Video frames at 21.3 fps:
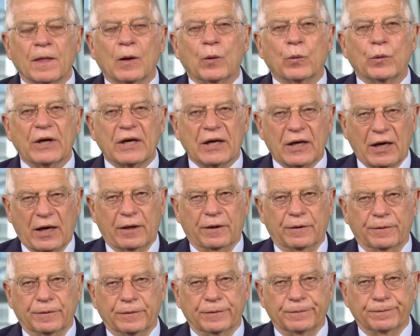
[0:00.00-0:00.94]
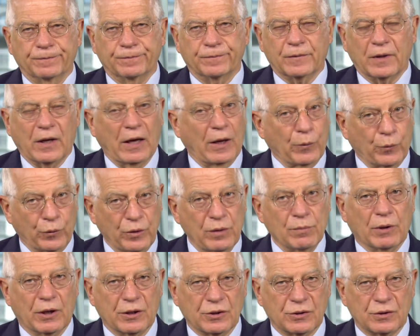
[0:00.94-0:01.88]
We can, and we
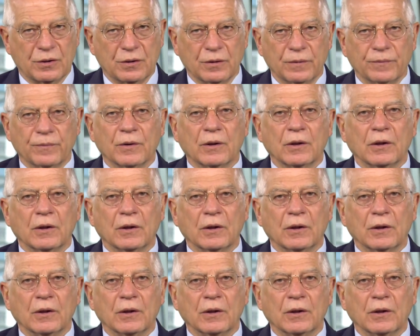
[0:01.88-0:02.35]
must,